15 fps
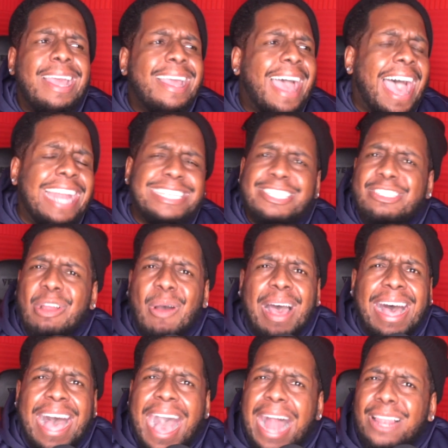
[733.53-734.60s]
I just know
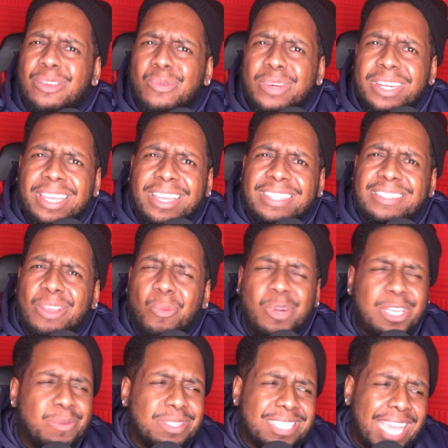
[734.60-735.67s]
how Hollywood is. So when
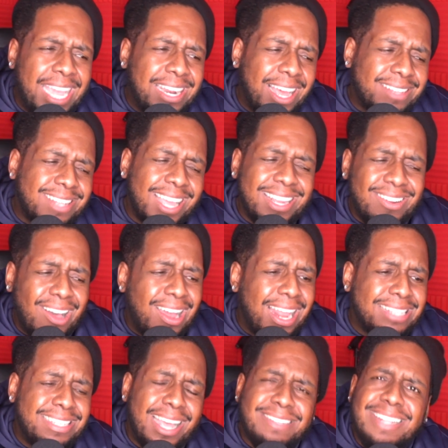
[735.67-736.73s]
he was saying that, I was like, no,
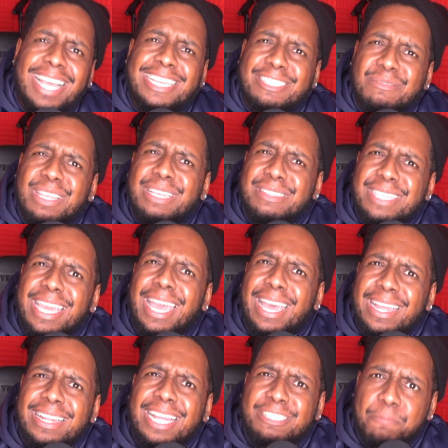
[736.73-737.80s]
that sounds like
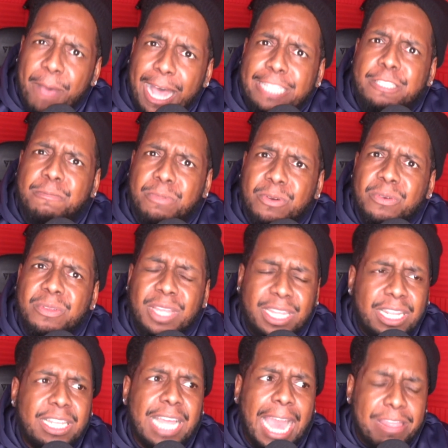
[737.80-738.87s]
yeah, that's possible.
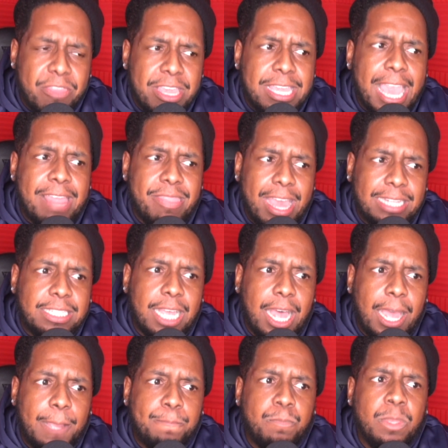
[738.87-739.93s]
I think at that
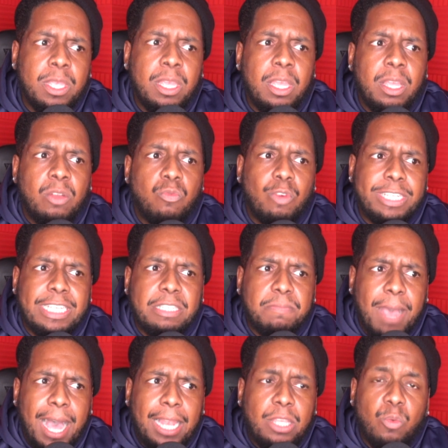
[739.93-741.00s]
time, Rickey
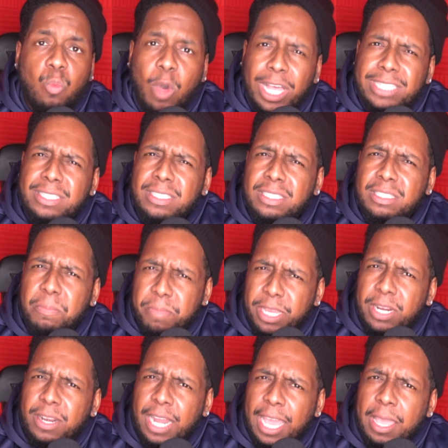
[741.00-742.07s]
Smiley was the
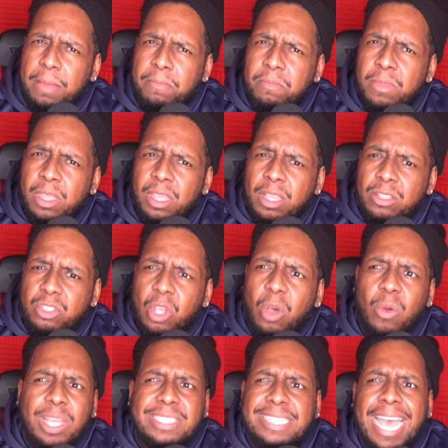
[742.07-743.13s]
bigger name.
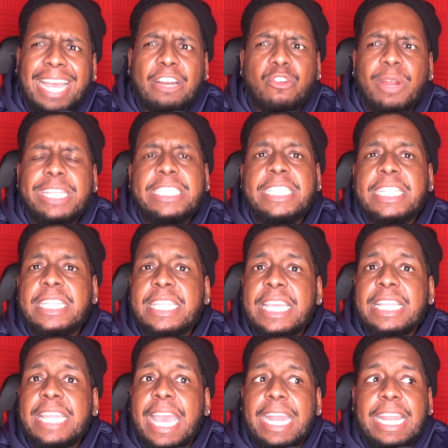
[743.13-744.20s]
So it's not crazy to
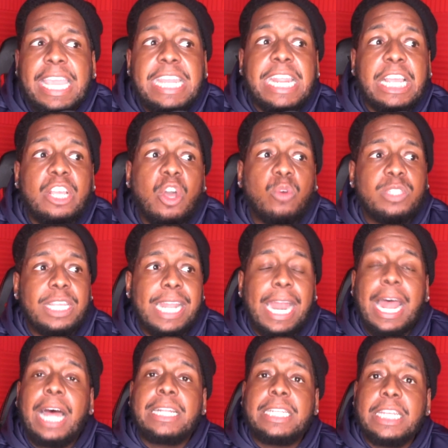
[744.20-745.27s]
think that he didn't go to that
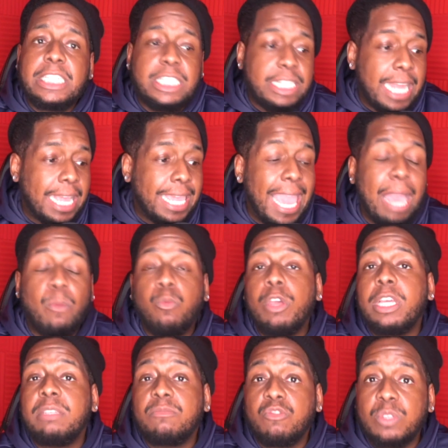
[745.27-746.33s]
audition that Katt
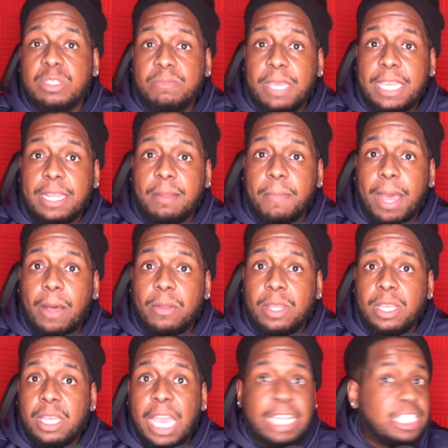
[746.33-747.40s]
Williams was speaking about.
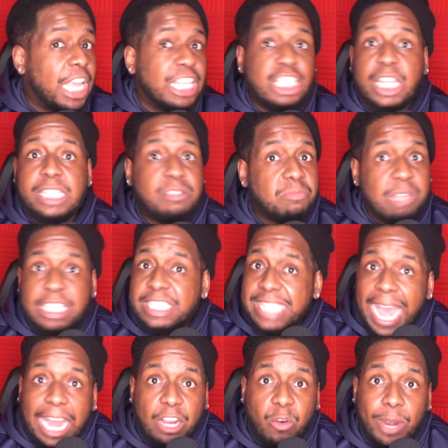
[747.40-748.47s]
It's
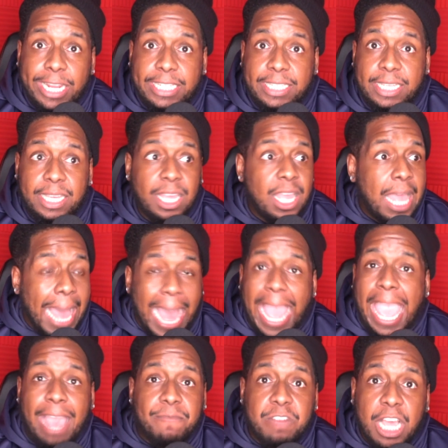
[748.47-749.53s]
not crazy. I
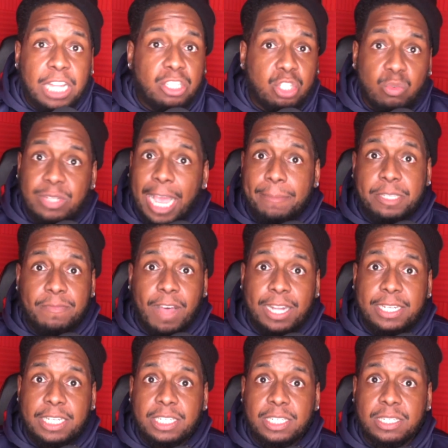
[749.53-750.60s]
have done two types of
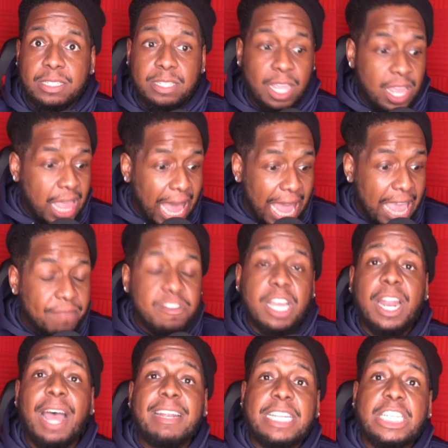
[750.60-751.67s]
auditions. I have done
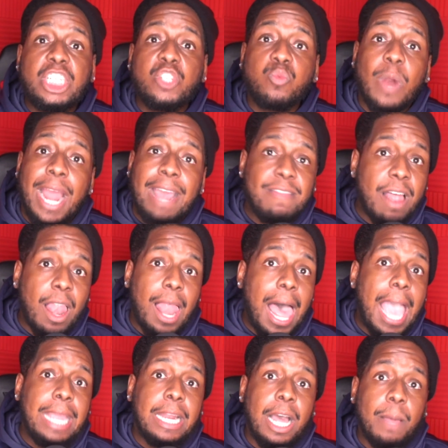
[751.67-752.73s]
auditions where I had to
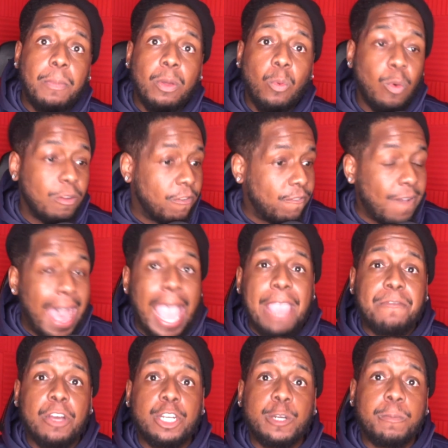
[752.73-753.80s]
line up with
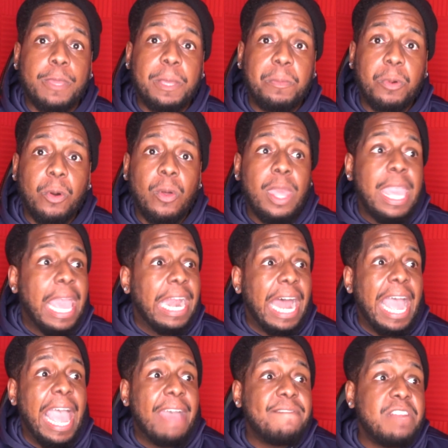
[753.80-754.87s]
500 people, and
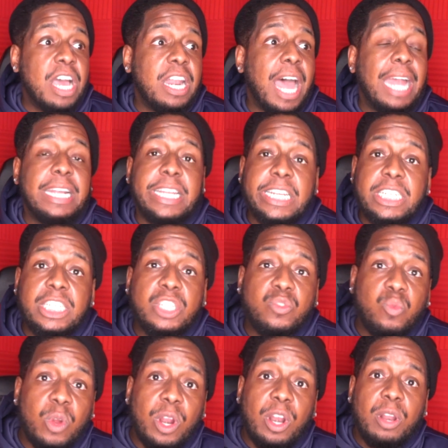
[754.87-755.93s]
I have done auditions
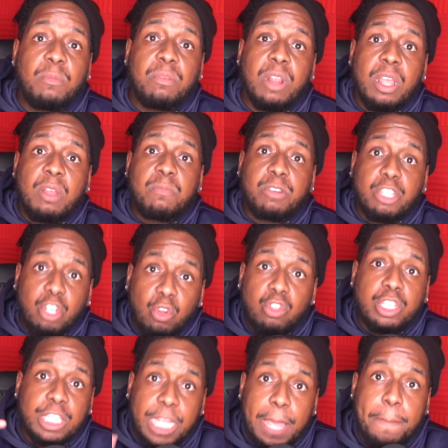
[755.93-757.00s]
where
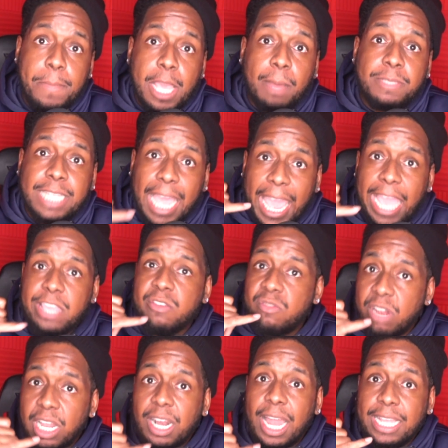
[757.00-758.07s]
producers hit me up and say, hey, you
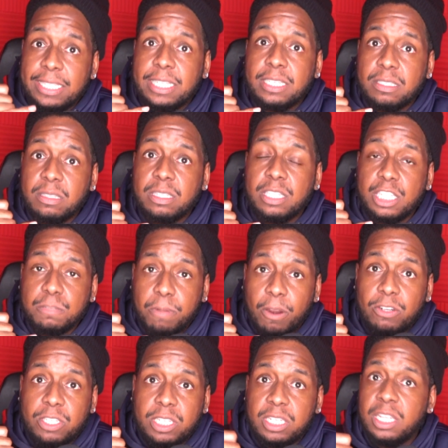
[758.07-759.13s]
look like this
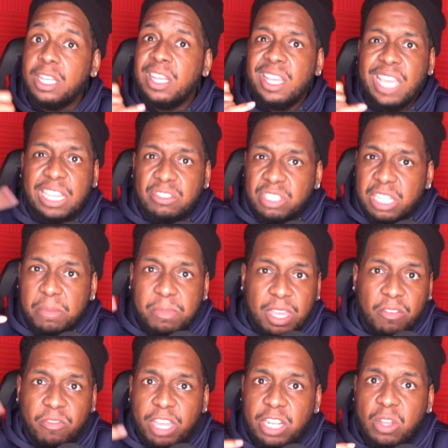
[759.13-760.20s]
person. Can you send me a
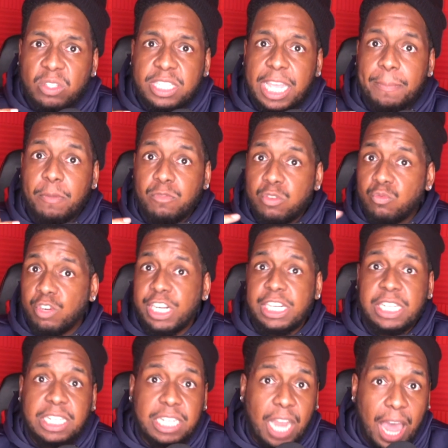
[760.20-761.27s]
videotape of you reading
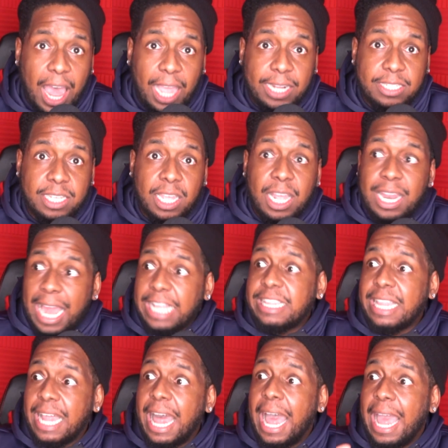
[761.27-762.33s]
these lines? Like,
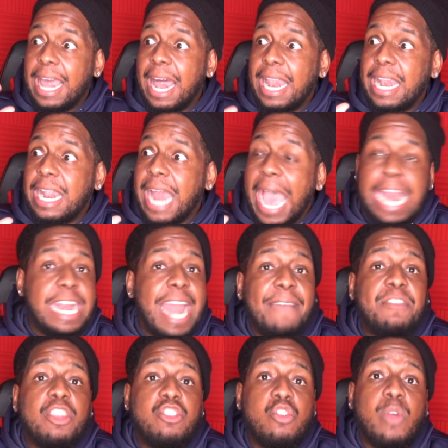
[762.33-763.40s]
I didn't have
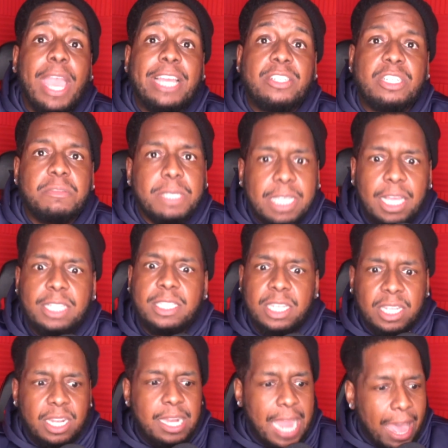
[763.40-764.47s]
to do extras because
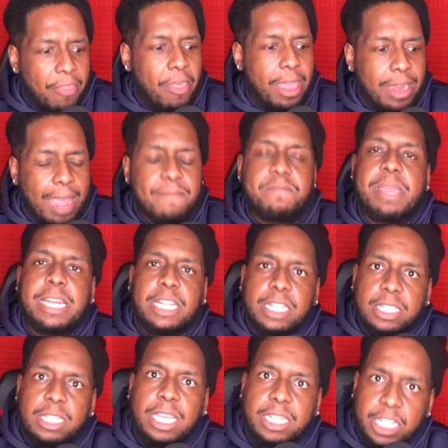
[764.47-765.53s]
now that I've been
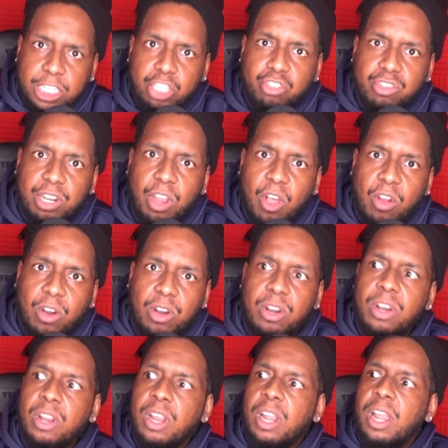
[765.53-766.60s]
in the industry longer,
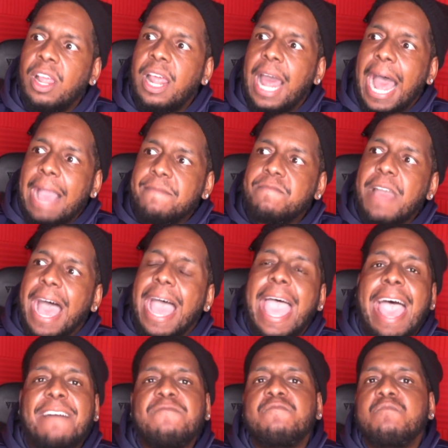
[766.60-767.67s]
I
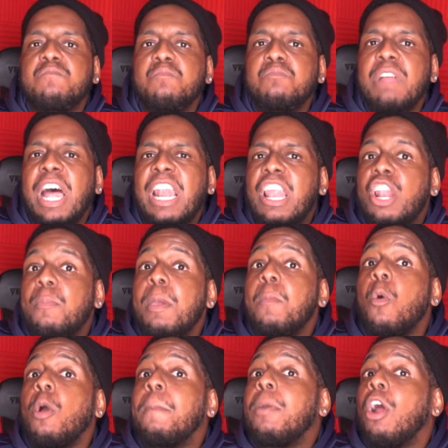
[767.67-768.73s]
have a little bit
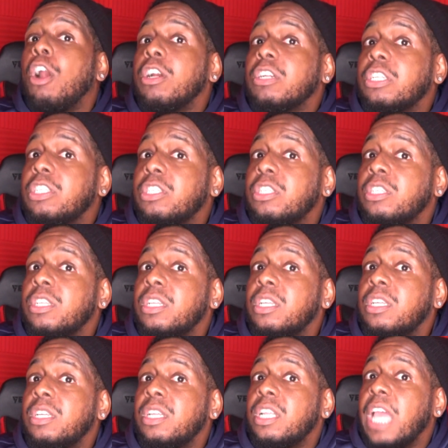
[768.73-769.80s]
more perks.
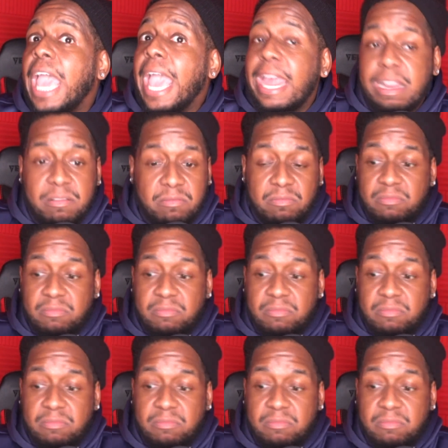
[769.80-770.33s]
And